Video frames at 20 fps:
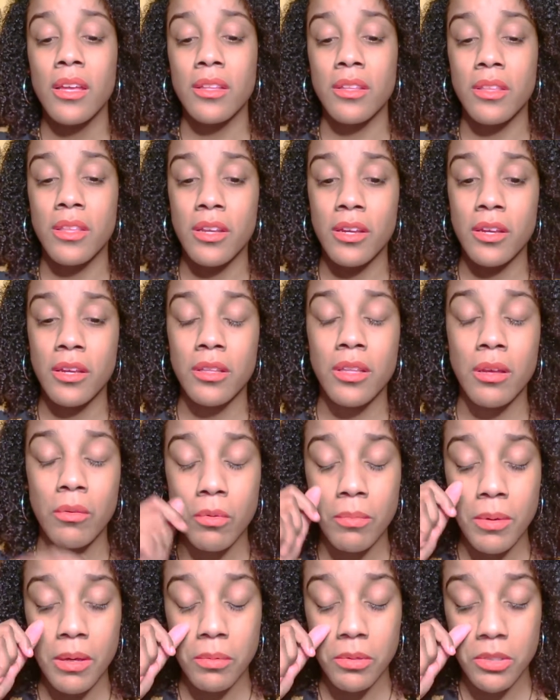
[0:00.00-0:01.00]
they, they
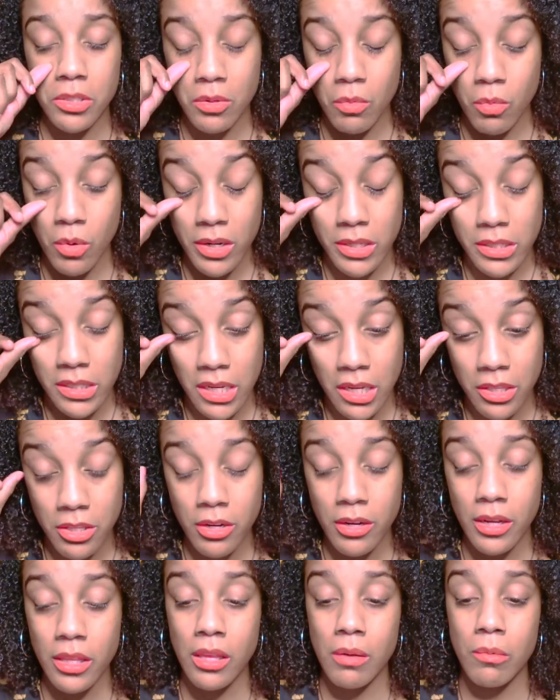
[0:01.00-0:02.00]
will be able to work
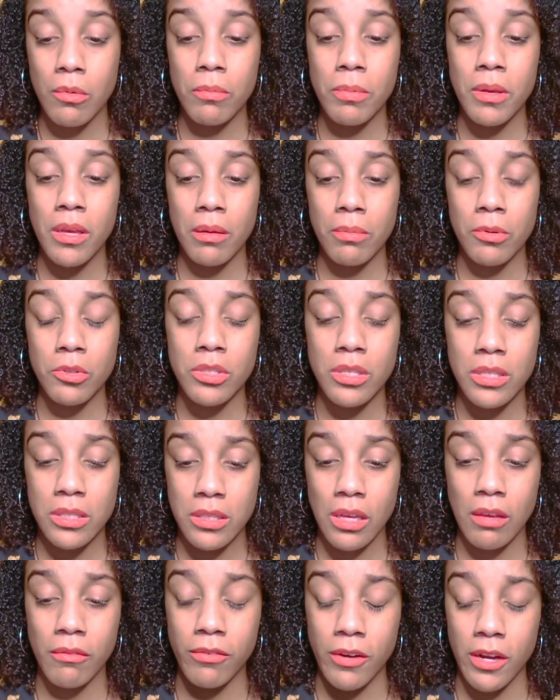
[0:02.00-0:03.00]
together and they will be able to
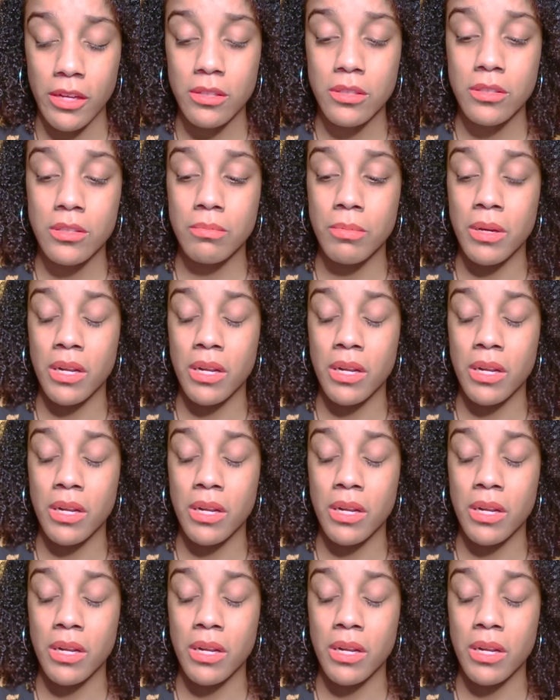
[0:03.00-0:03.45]
stay friends.